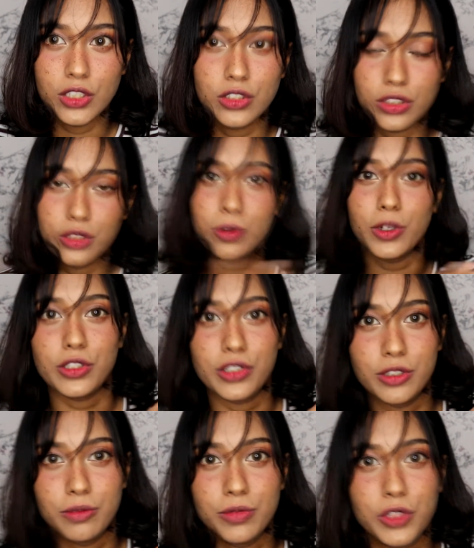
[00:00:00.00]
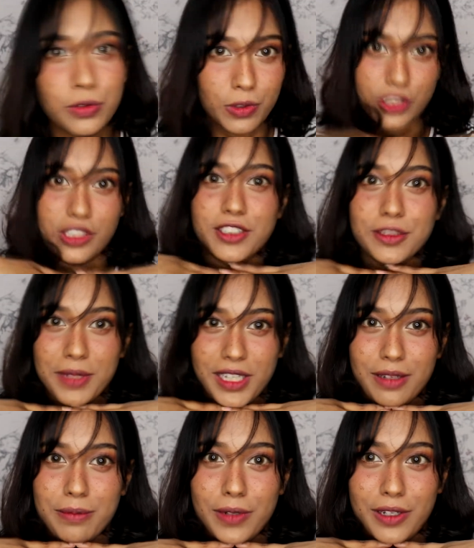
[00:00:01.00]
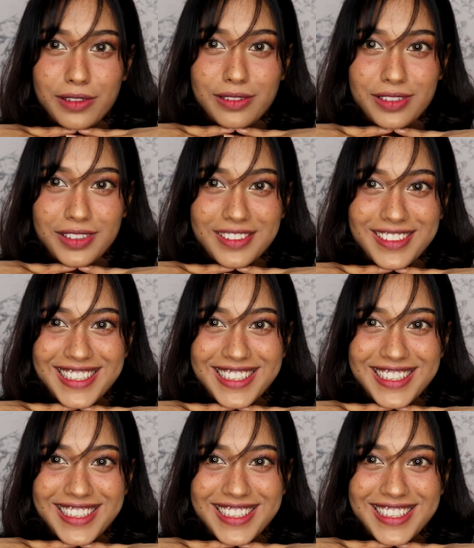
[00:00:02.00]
to the washroom to wash this makeup off.